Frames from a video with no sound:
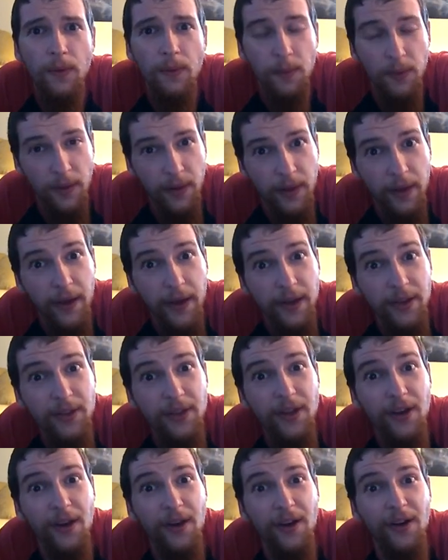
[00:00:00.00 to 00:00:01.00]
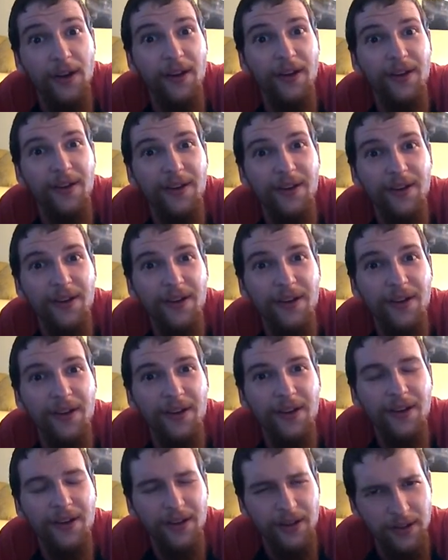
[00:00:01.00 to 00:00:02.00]
Well, hey there,
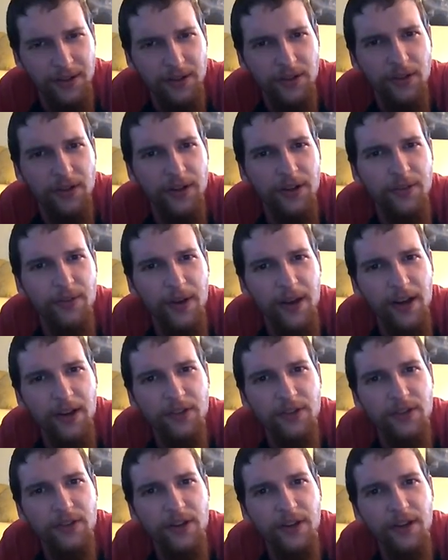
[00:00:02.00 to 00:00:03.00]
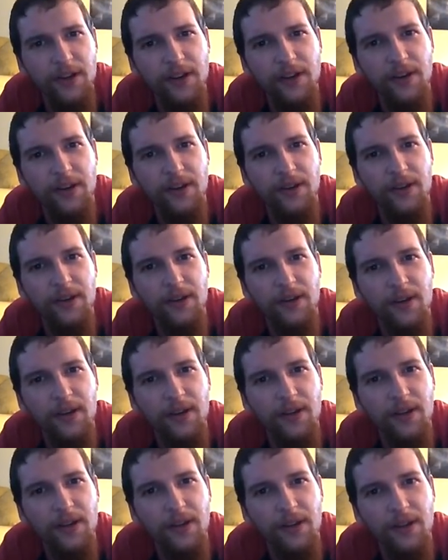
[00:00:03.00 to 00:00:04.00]
Dirty Rancher here.
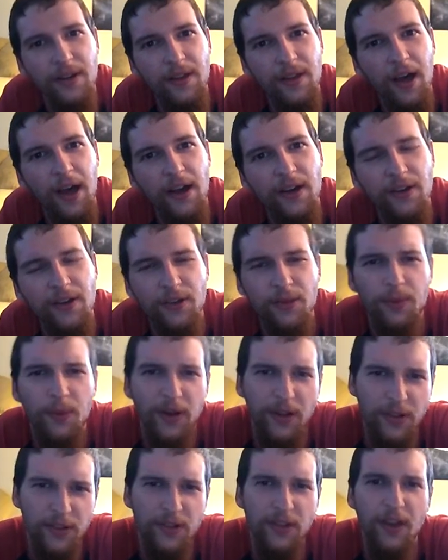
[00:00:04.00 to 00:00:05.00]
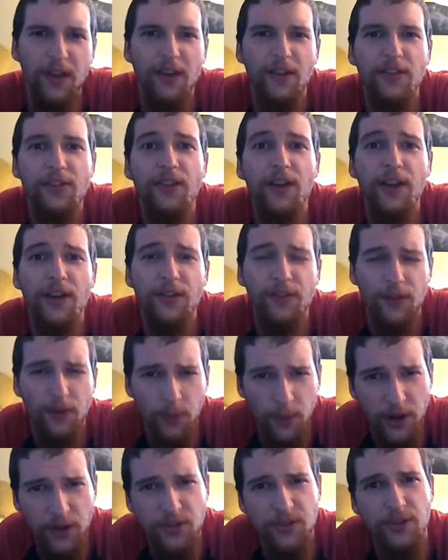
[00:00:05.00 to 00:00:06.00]
I just want to say thanks for
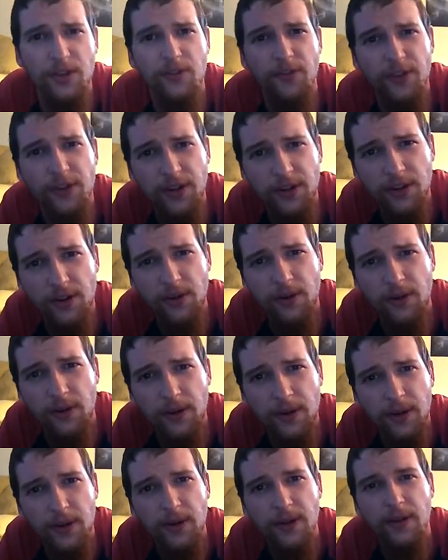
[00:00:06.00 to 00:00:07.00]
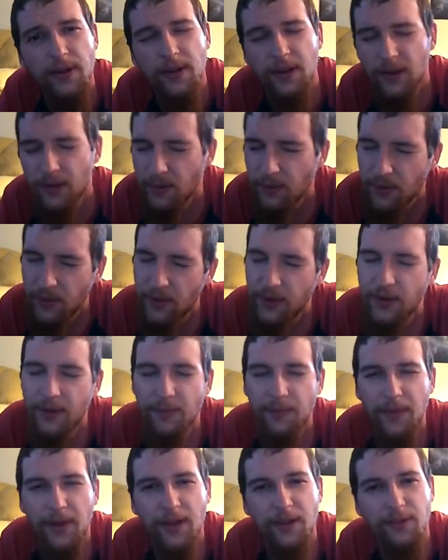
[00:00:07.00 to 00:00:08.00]
watching the video. It really
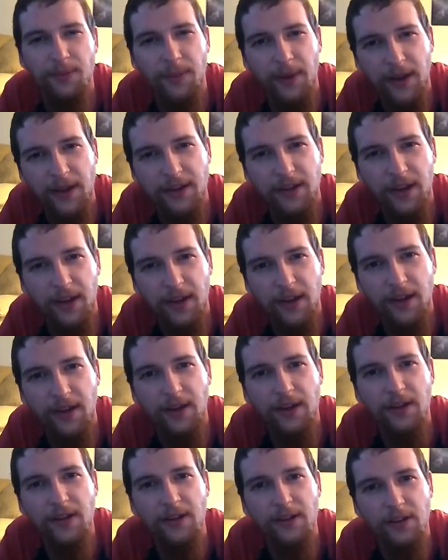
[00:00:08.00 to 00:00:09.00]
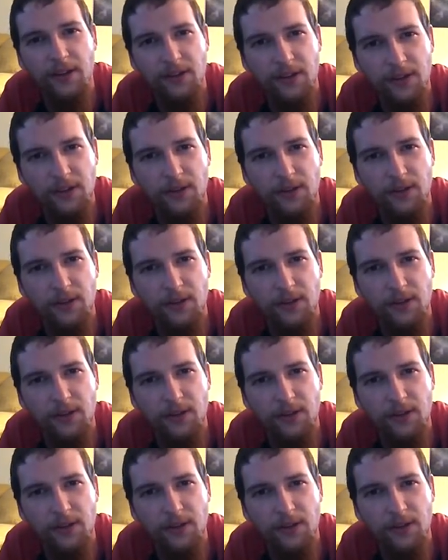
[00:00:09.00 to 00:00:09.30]
makes my day to see